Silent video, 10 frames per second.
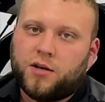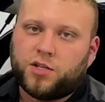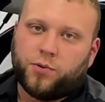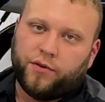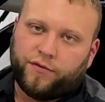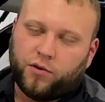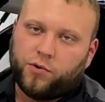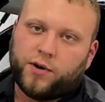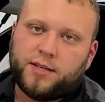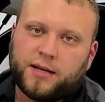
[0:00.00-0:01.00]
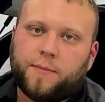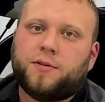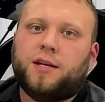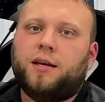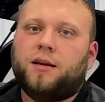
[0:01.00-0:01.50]
So when the float reads
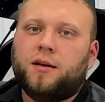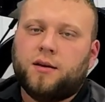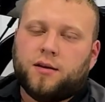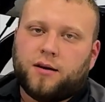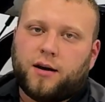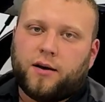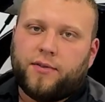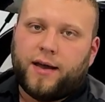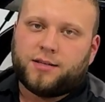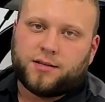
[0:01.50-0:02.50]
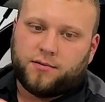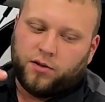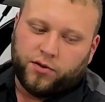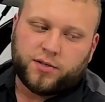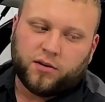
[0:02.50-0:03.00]
empty, there's
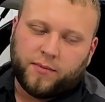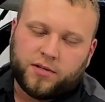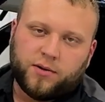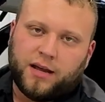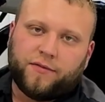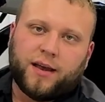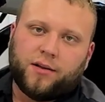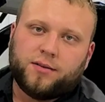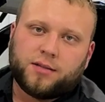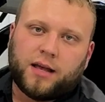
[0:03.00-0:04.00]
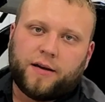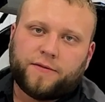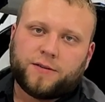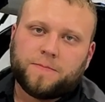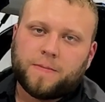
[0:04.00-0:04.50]
still going to be 2.5 gallons
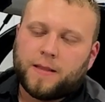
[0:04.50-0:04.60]
left.